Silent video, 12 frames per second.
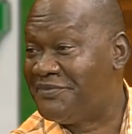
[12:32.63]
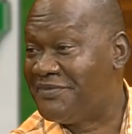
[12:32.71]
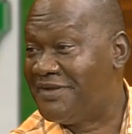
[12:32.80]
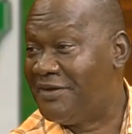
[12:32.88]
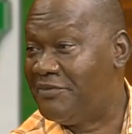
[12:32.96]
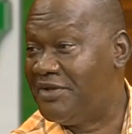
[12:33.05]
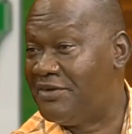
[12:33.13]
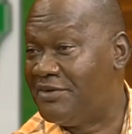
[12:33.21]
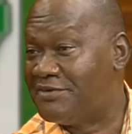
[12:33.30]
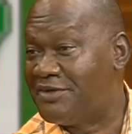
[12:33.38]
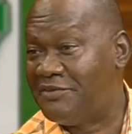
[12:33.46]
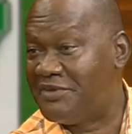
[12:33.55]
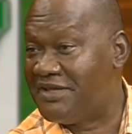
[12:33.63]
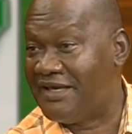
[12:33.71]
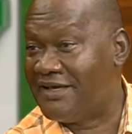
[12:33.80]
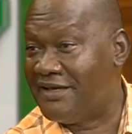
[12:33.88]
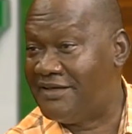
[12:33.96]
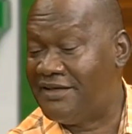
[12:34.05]
I mean, or uh, something,
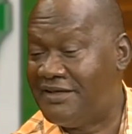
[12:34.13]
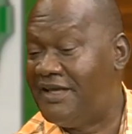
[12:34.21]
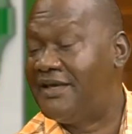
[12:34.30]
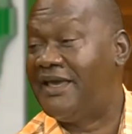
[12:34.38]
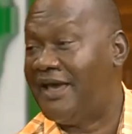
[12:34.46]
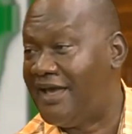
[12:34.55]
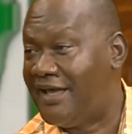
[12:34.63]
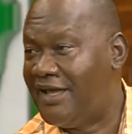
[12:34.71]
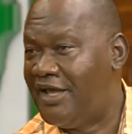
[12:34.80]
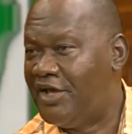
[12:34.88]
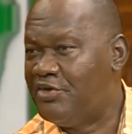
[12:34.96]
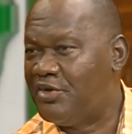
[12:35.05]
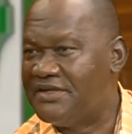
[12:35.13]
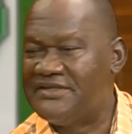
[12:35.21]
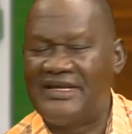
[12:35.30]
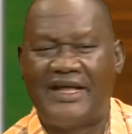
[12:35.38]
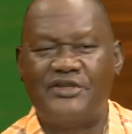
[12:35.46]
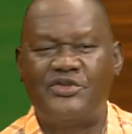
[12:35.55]
a, a daycare. You
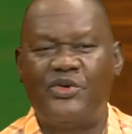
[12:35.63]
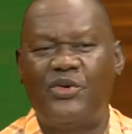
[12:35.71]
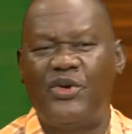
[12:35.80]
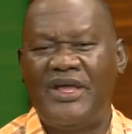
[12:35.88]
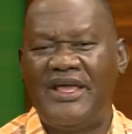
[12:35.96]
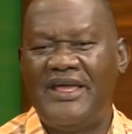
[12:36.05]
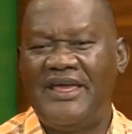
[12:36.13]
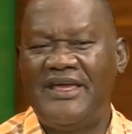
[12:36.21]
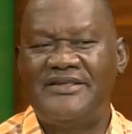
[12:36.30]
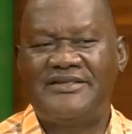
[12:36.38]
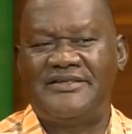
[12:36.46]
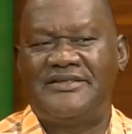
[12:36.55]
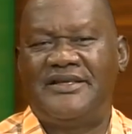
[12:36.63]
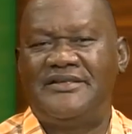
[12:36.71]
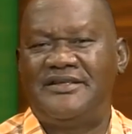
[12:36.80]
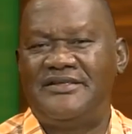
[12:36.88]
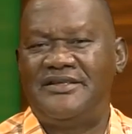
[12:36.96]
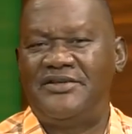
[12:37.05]
understand? So it's, it,
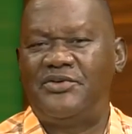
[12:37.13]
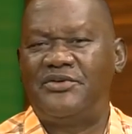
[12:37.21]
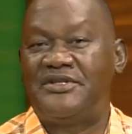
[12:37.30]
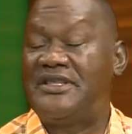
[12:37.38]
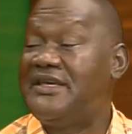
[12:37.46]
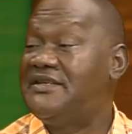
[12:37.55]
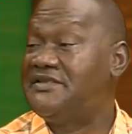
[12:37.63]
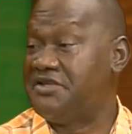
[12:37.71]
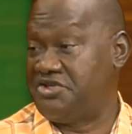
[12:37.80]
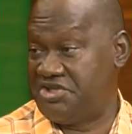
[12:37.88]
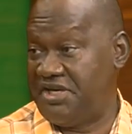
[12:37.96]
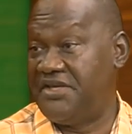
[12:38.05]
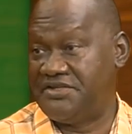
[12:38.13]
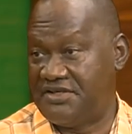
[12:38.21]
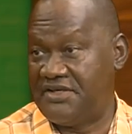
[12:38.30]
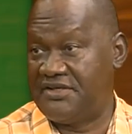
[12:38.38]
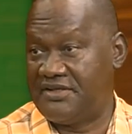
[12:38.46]
you know, things are changing.